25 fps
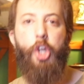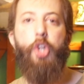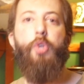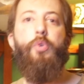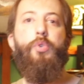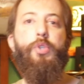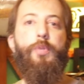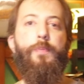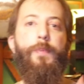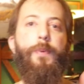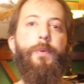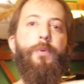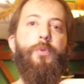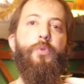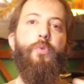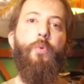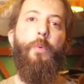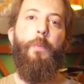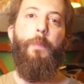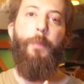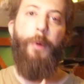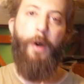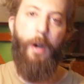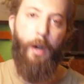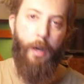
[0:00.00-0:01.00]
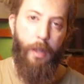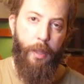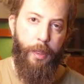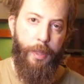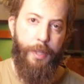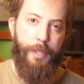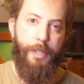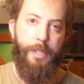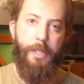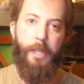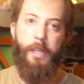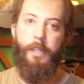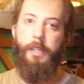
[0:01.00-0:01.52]
new spiritual
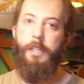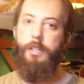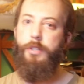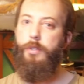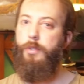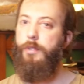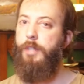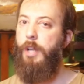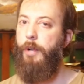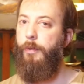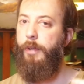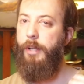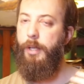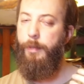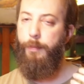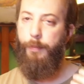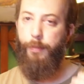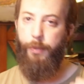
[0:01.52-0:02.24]
paths and esoteric